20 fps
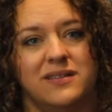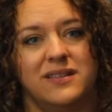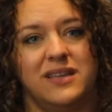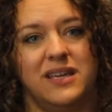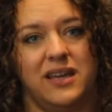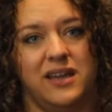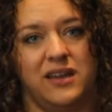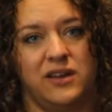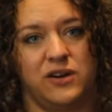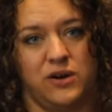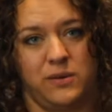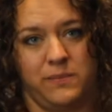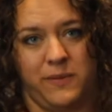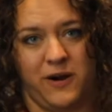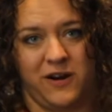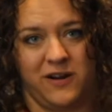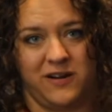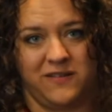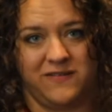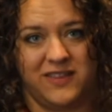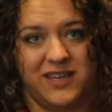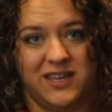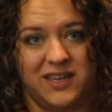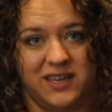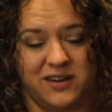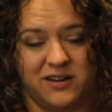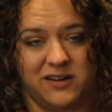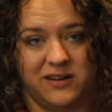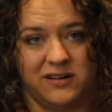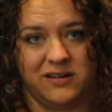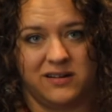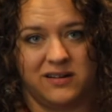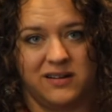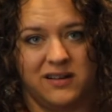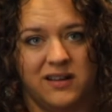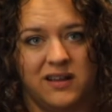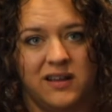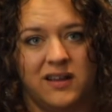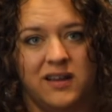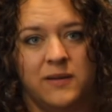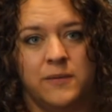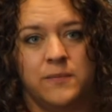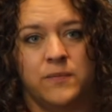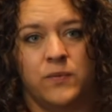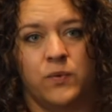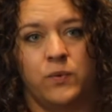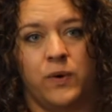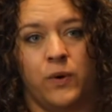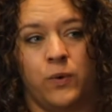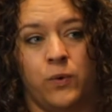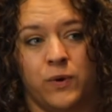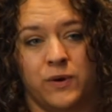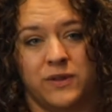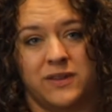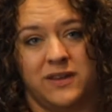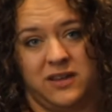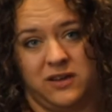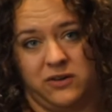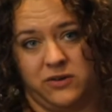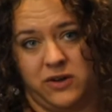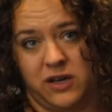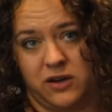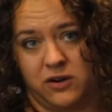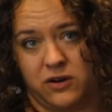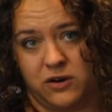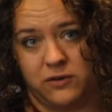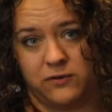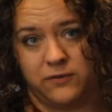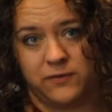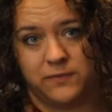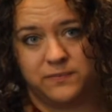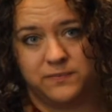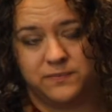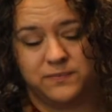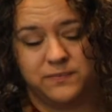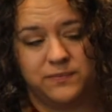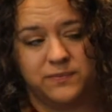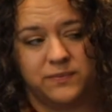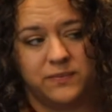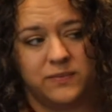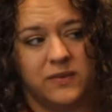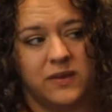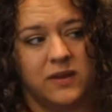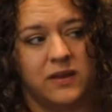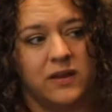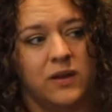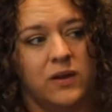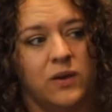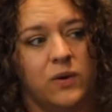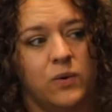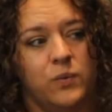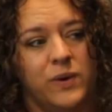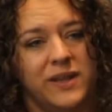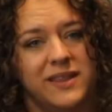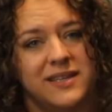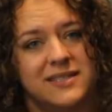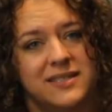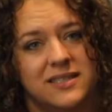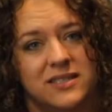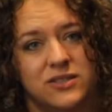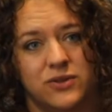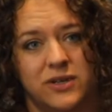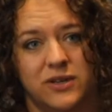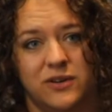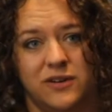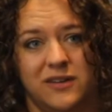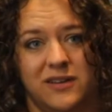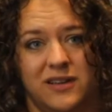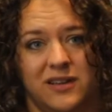the inner part of the ear or the hearing nerve. With a sensory neural